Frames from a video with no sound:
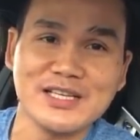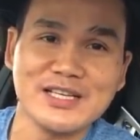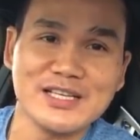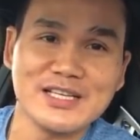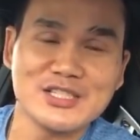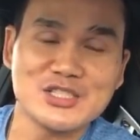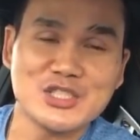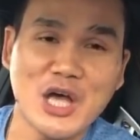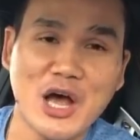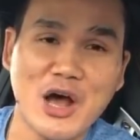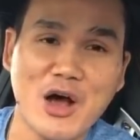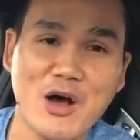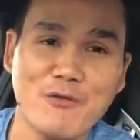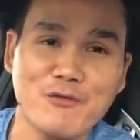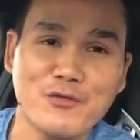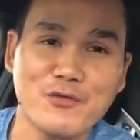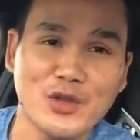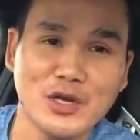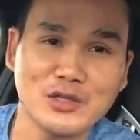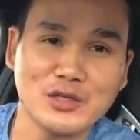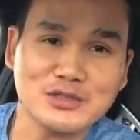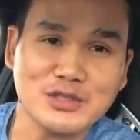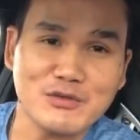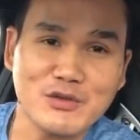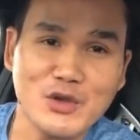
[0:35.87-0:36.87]
So for
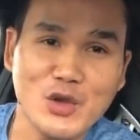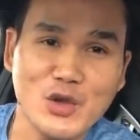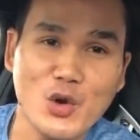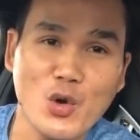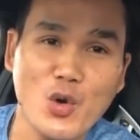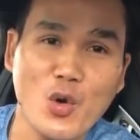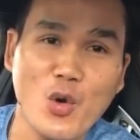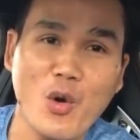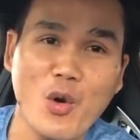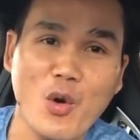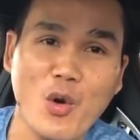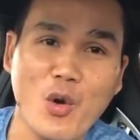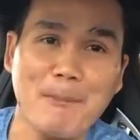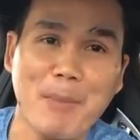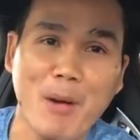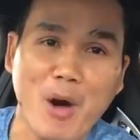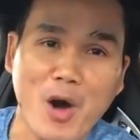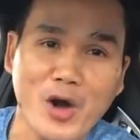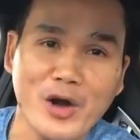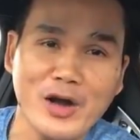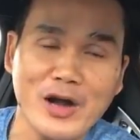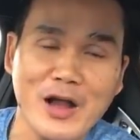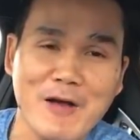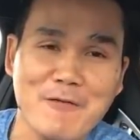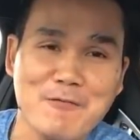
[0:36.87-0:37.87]
those of you who are
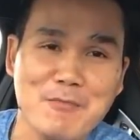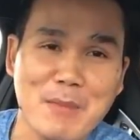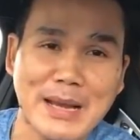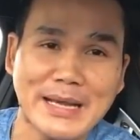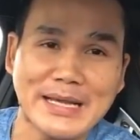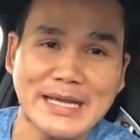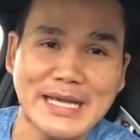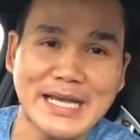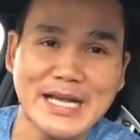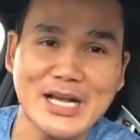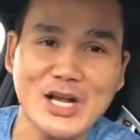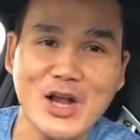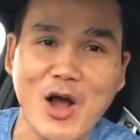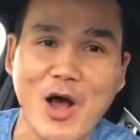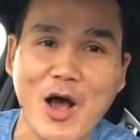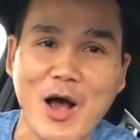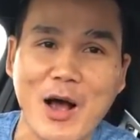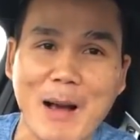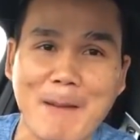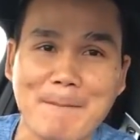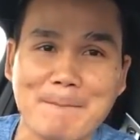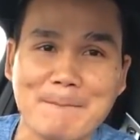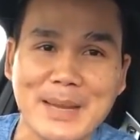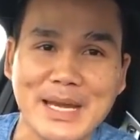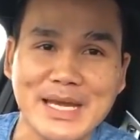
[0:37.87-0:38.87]
part of my King Kong
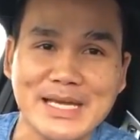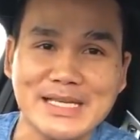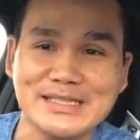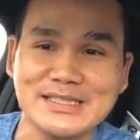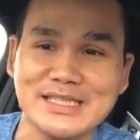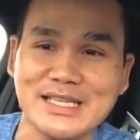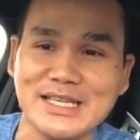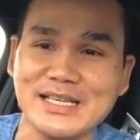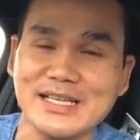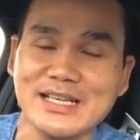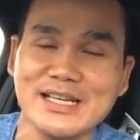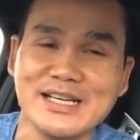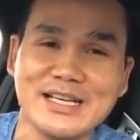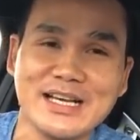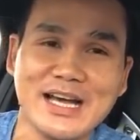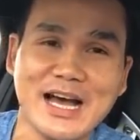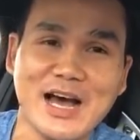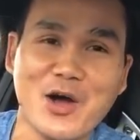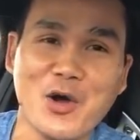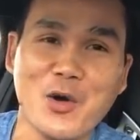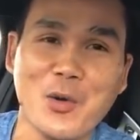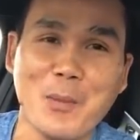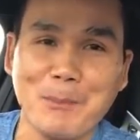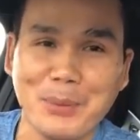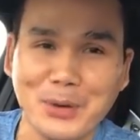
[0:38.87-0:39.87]
Amazing,
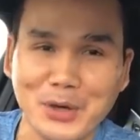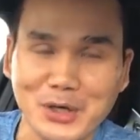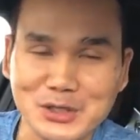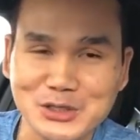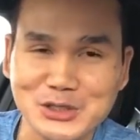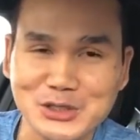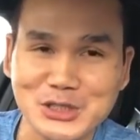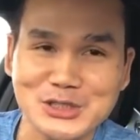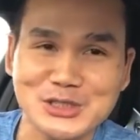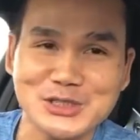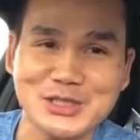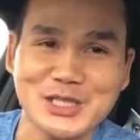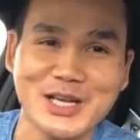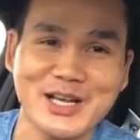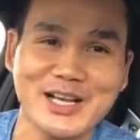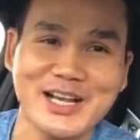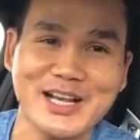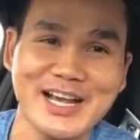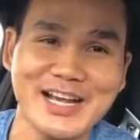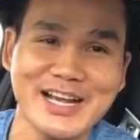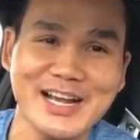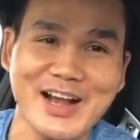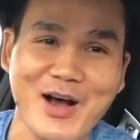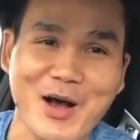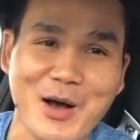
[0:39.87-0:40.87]
who purchased the
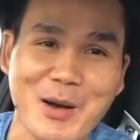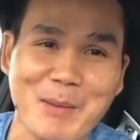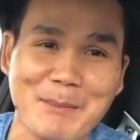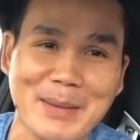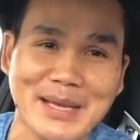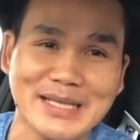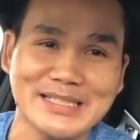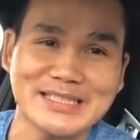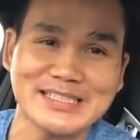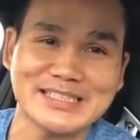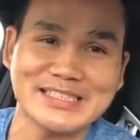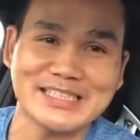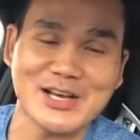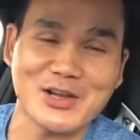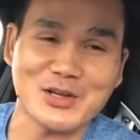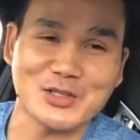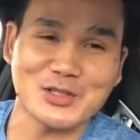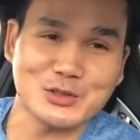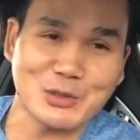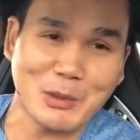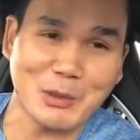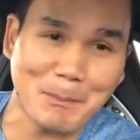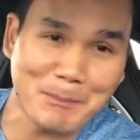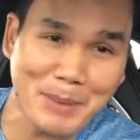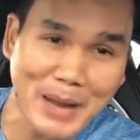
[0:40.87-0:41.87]
King Kong Amazing Seller
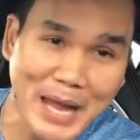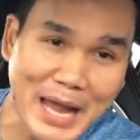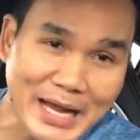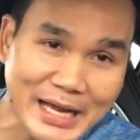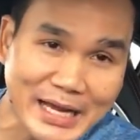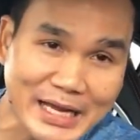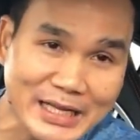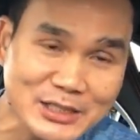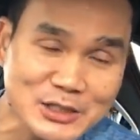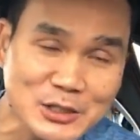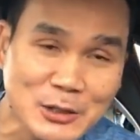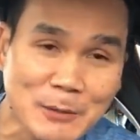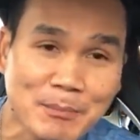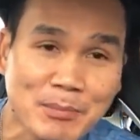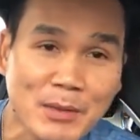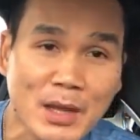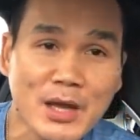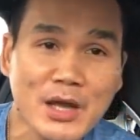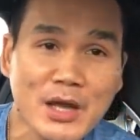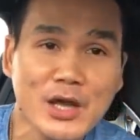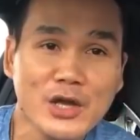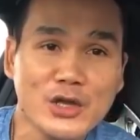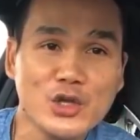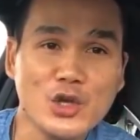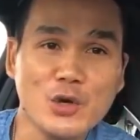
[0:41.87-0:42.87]
Script package,
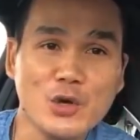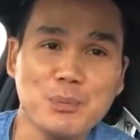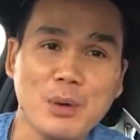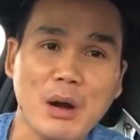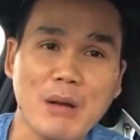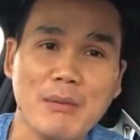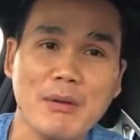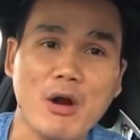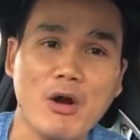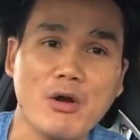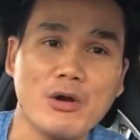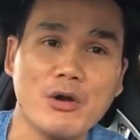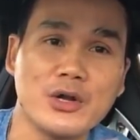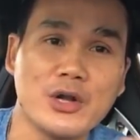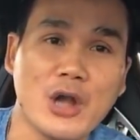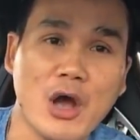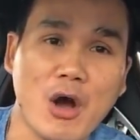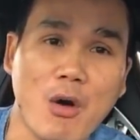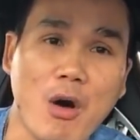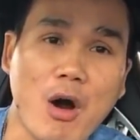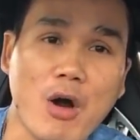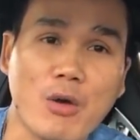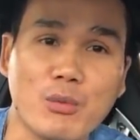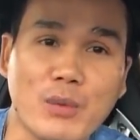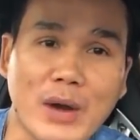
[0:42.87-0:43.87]
you probably already
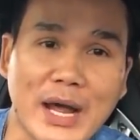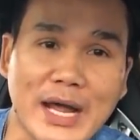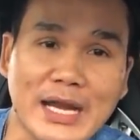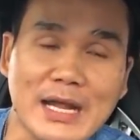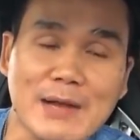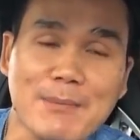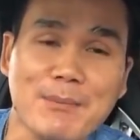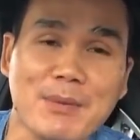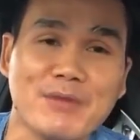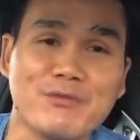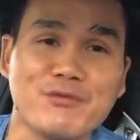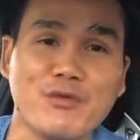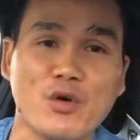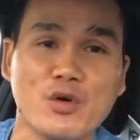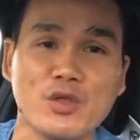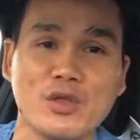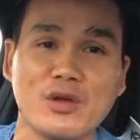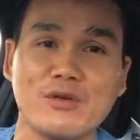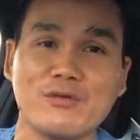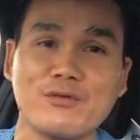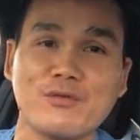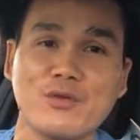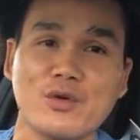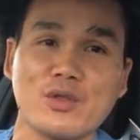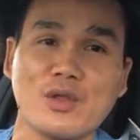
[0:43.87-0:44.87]
know already, but for
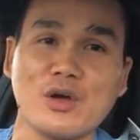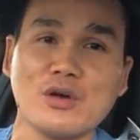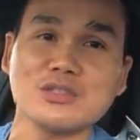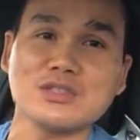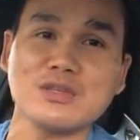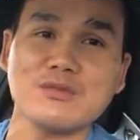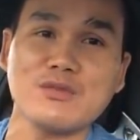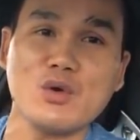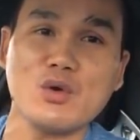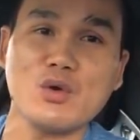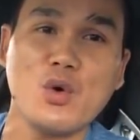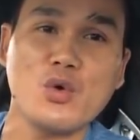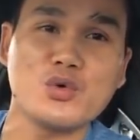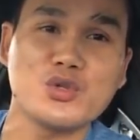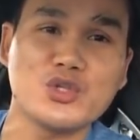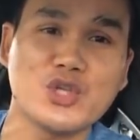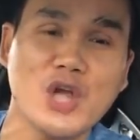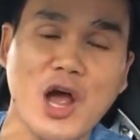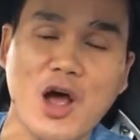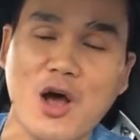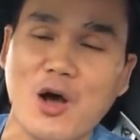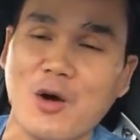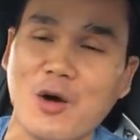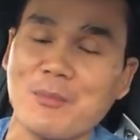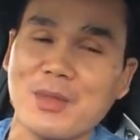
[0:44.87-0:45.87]
those of you who
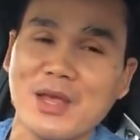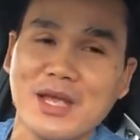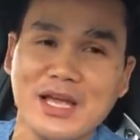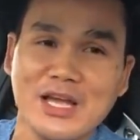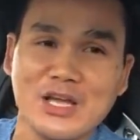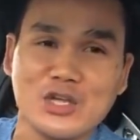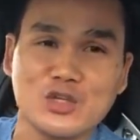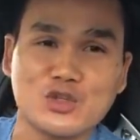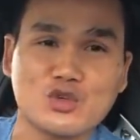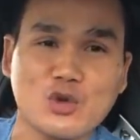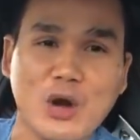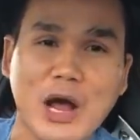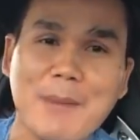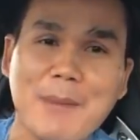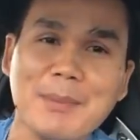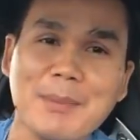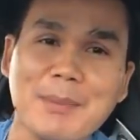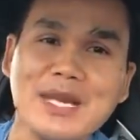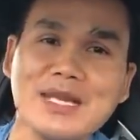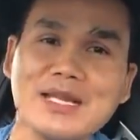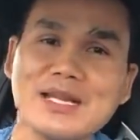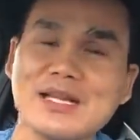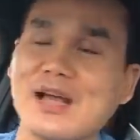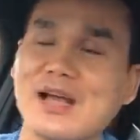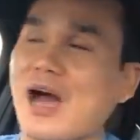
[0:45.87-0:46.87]
don't, drop it
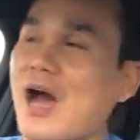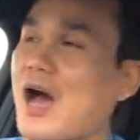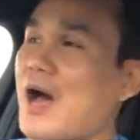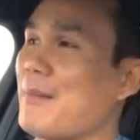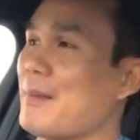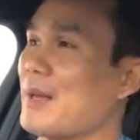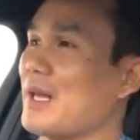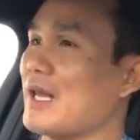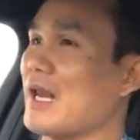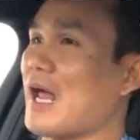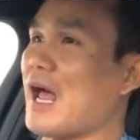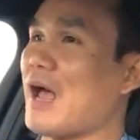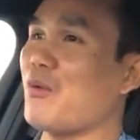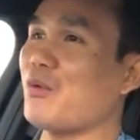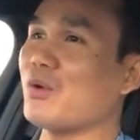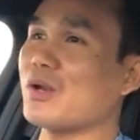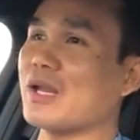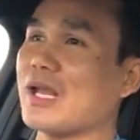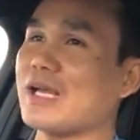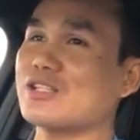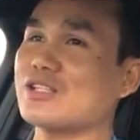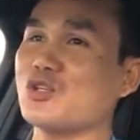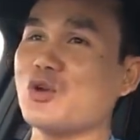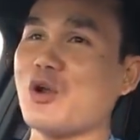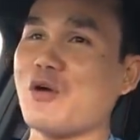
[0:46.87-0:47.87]
in the comment. I would
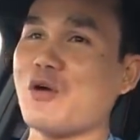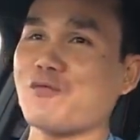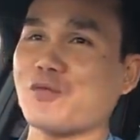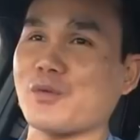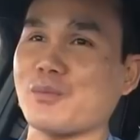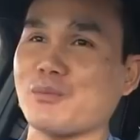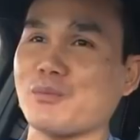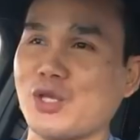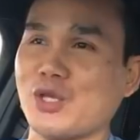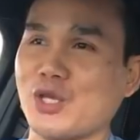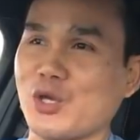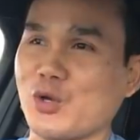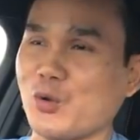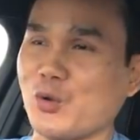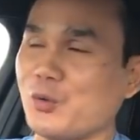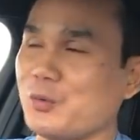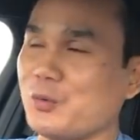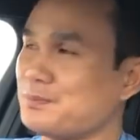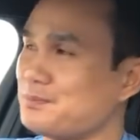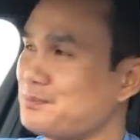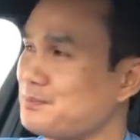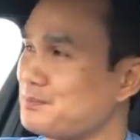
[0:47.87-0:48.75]
like to know from you